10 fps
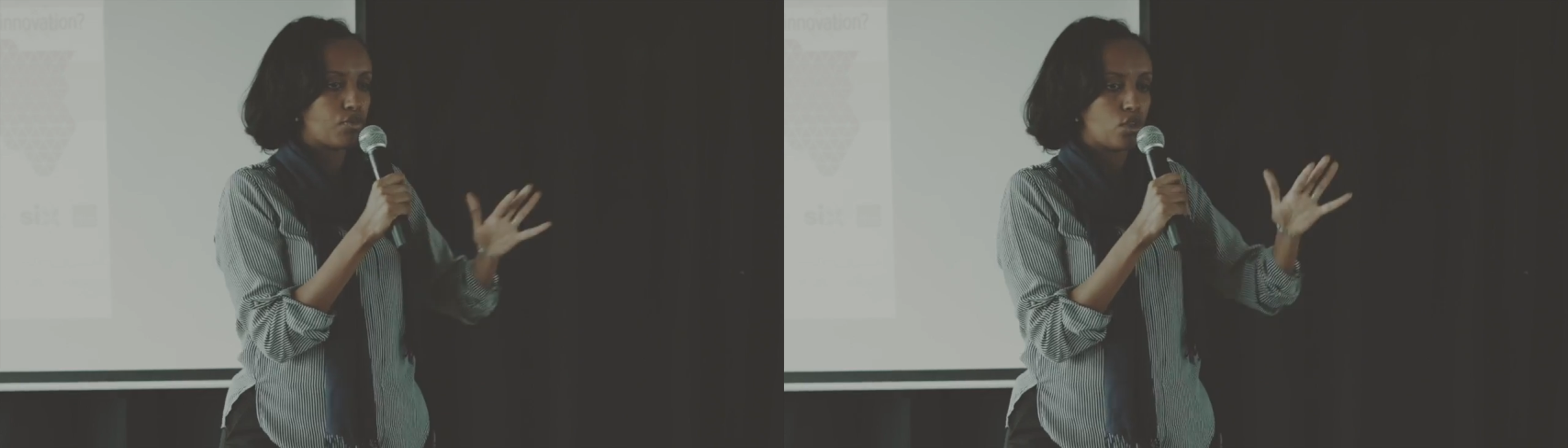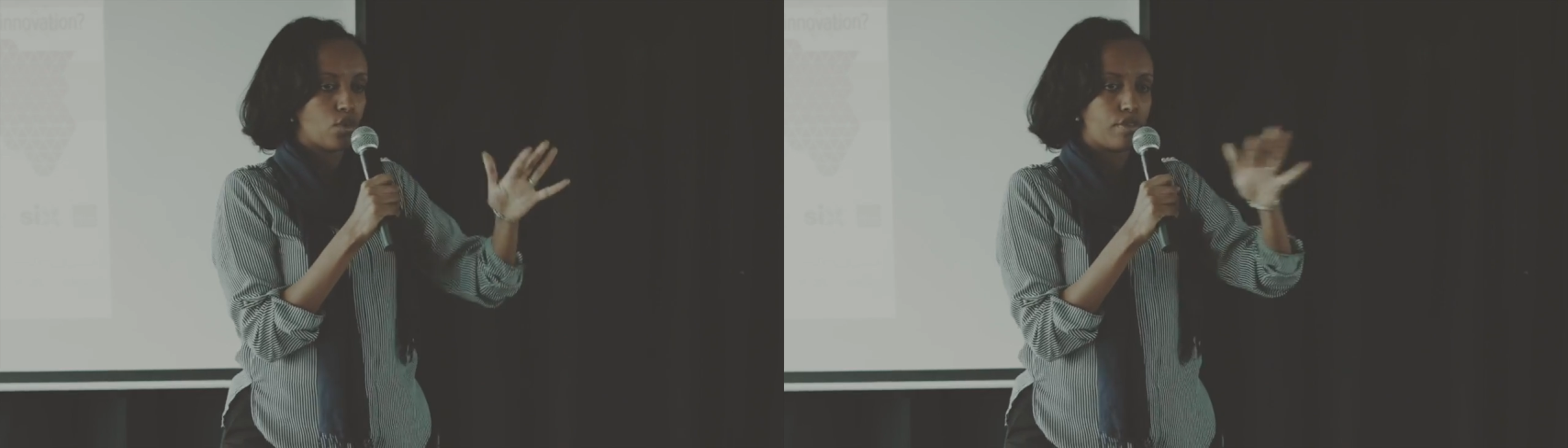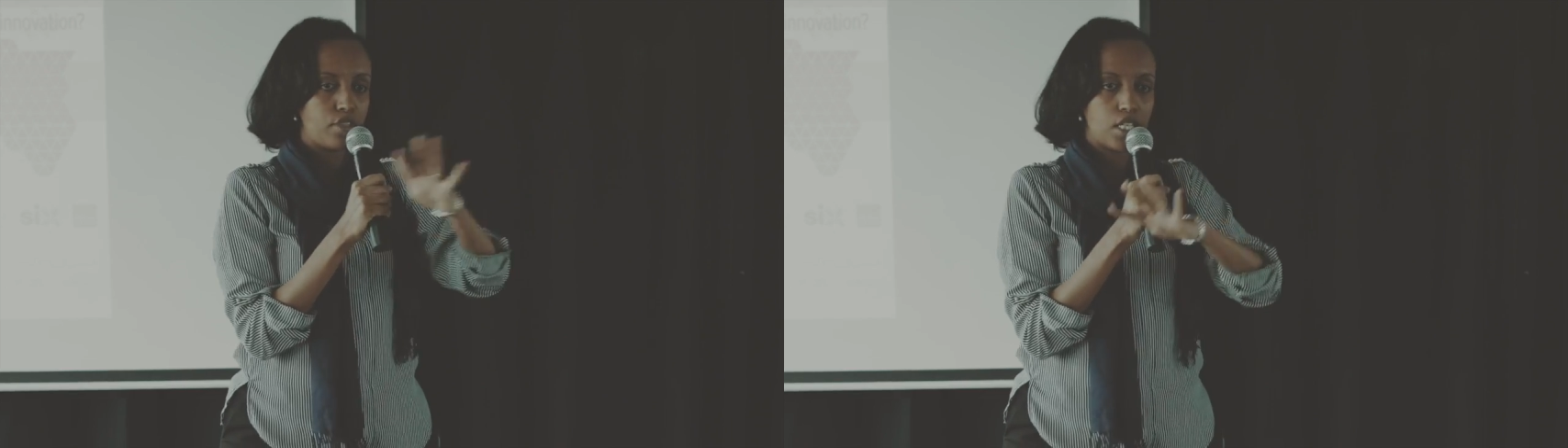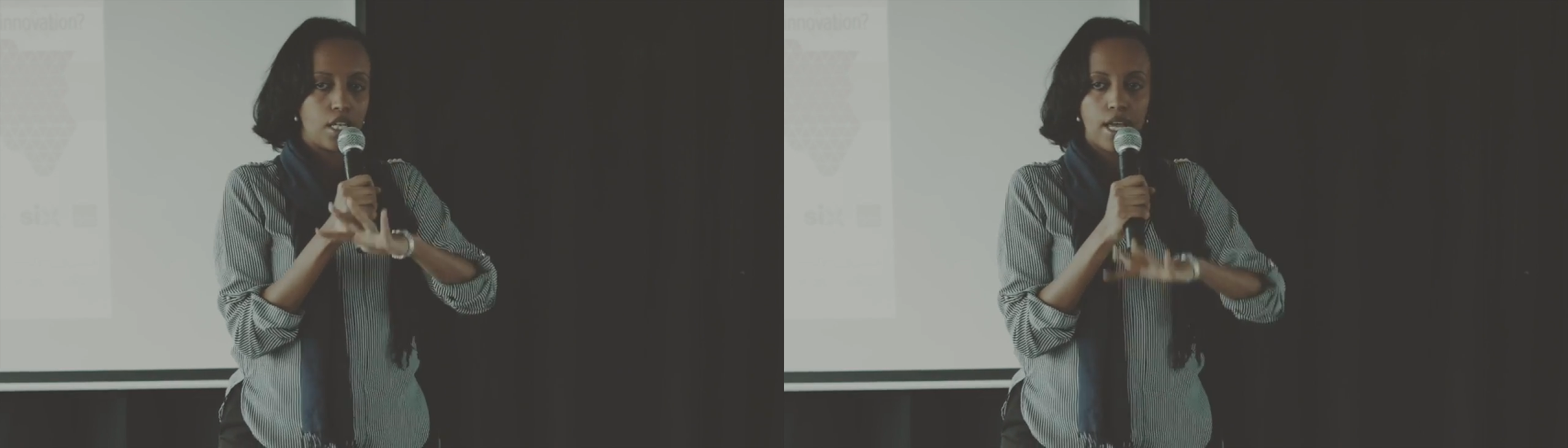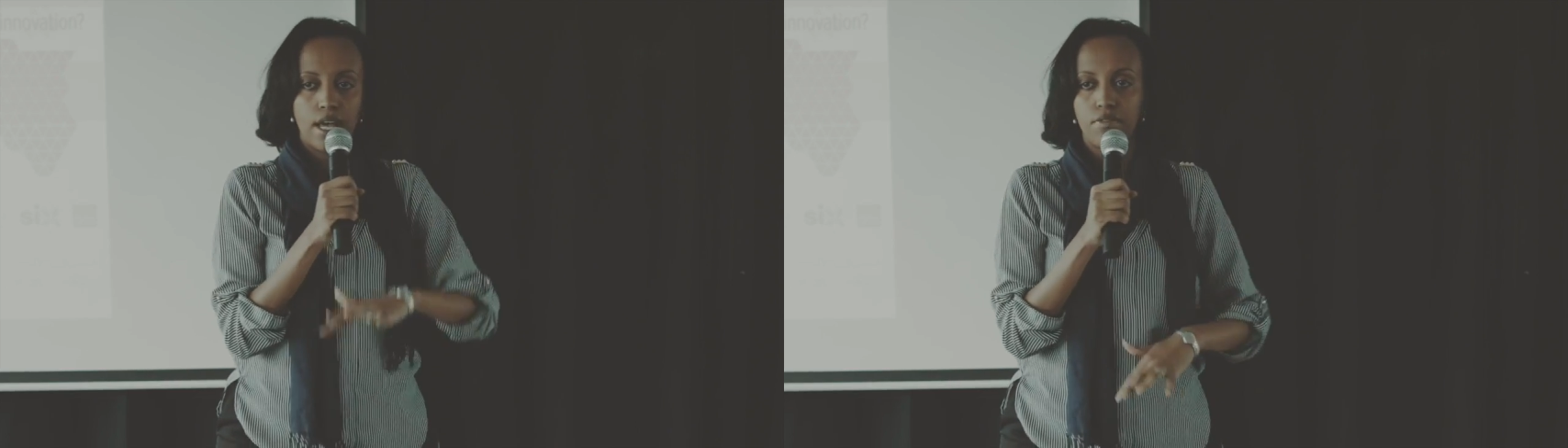of you I've
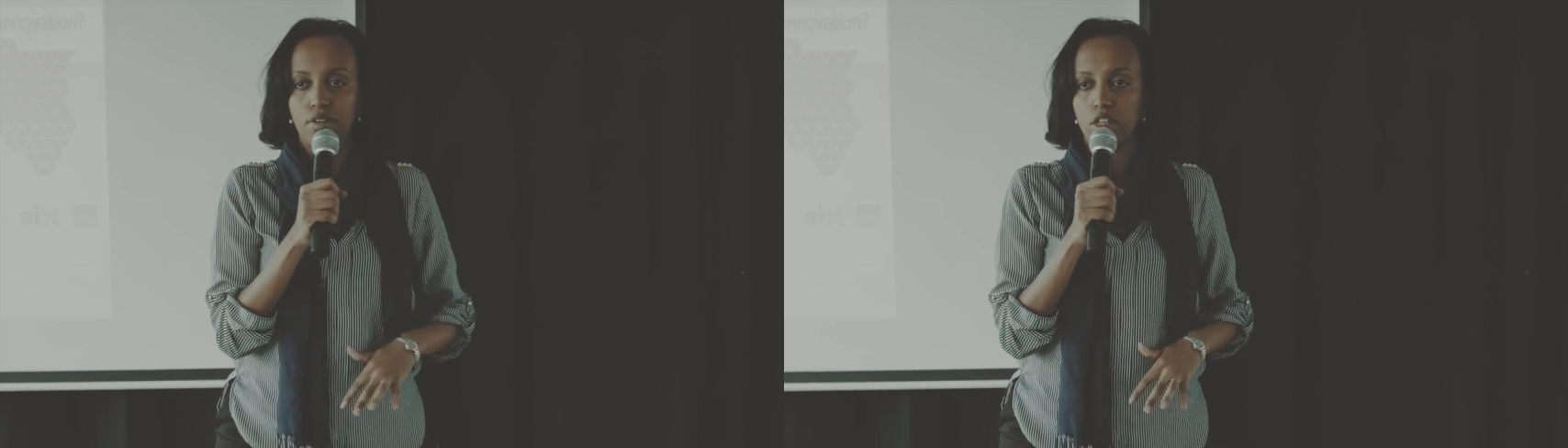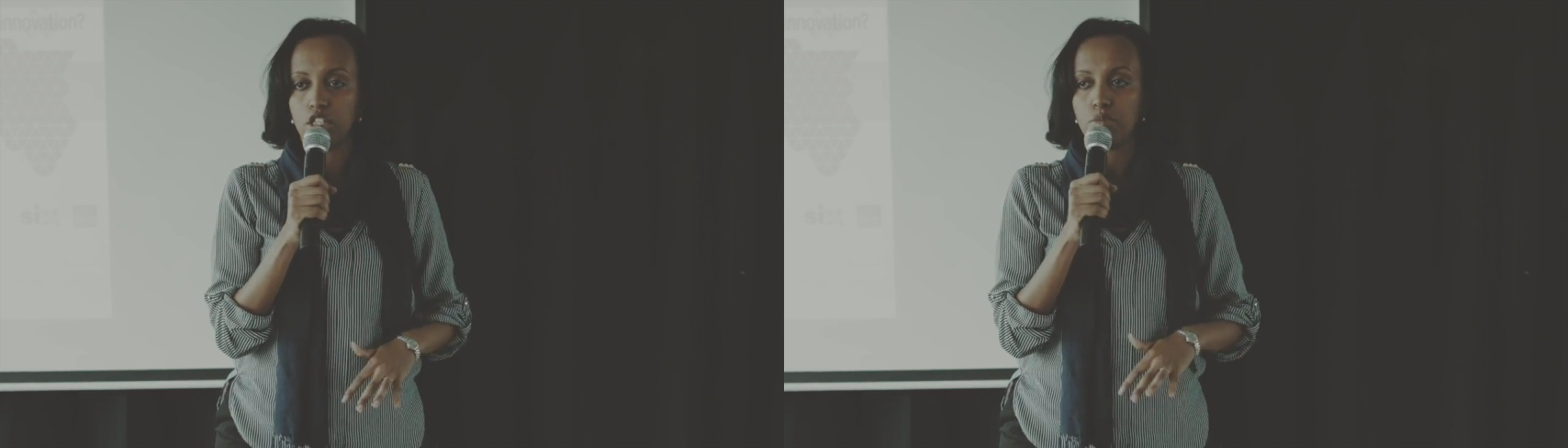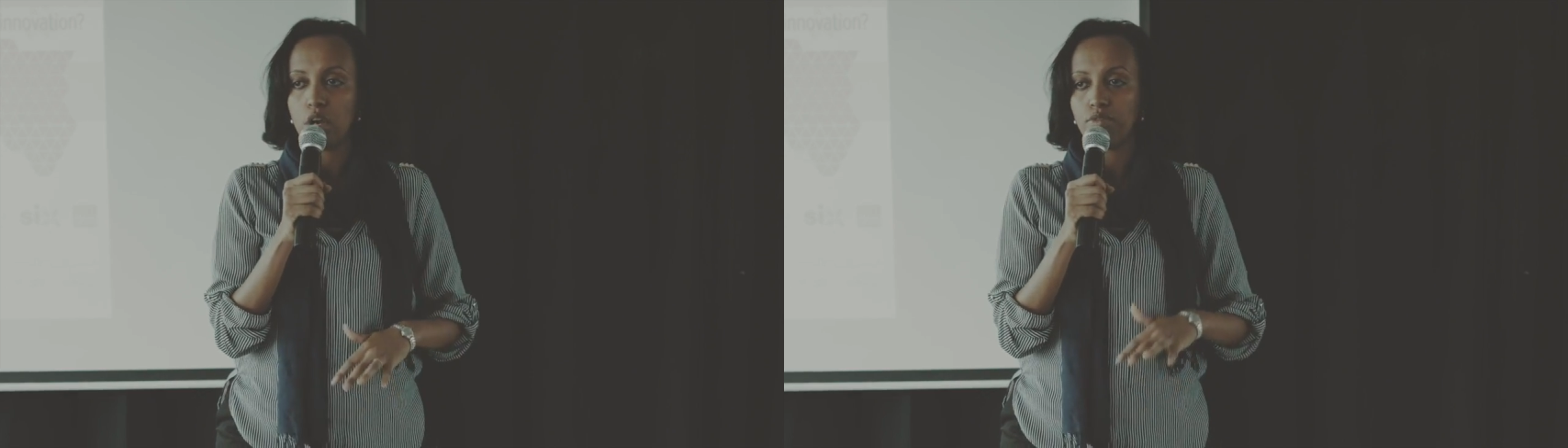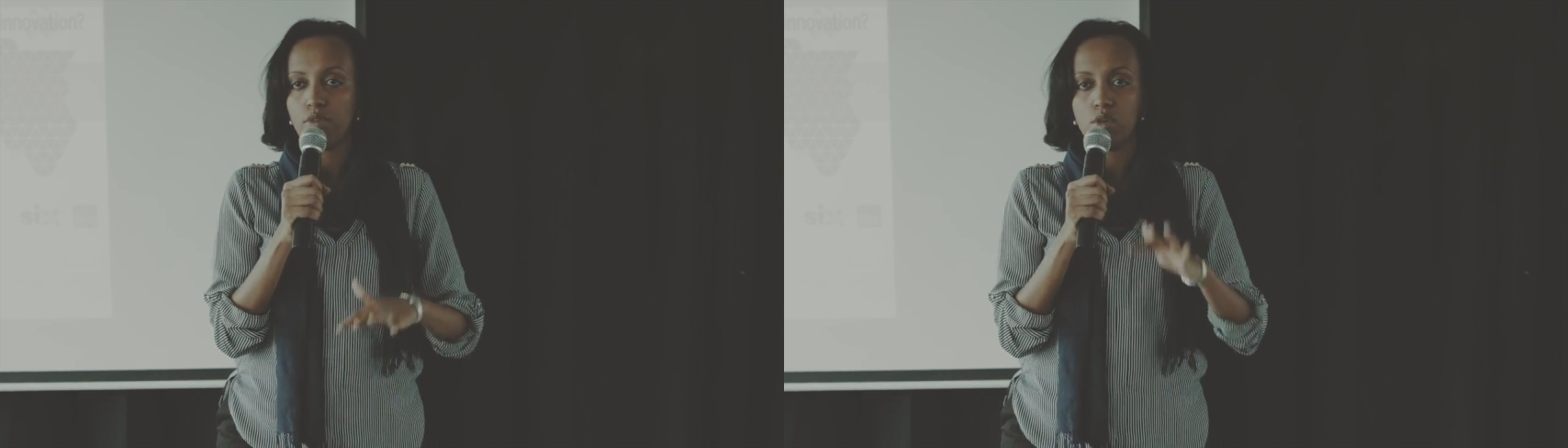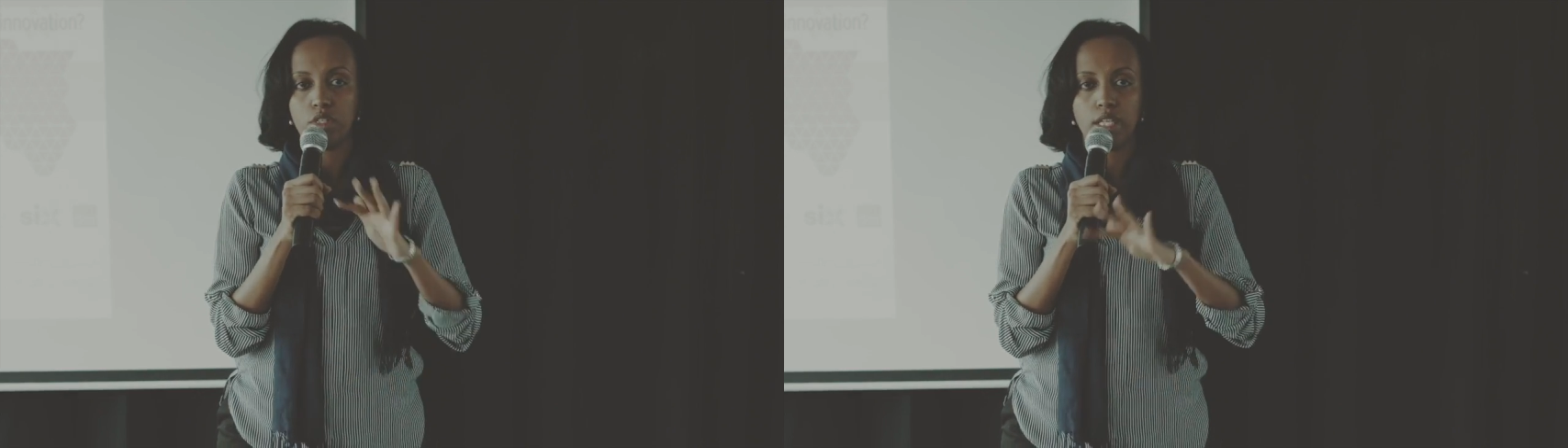seen have either
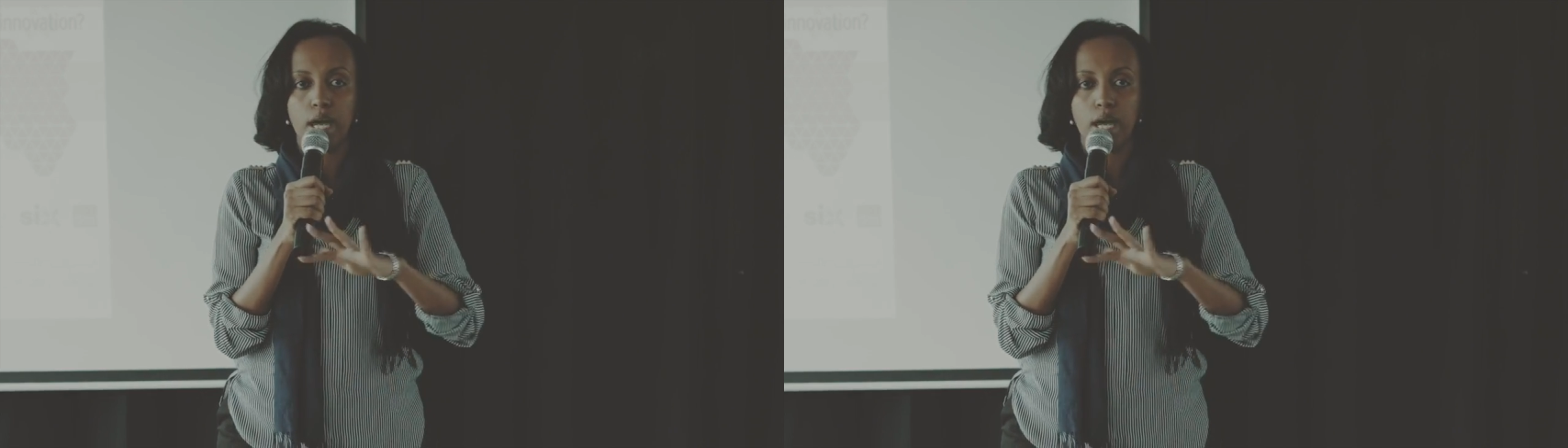smartphones,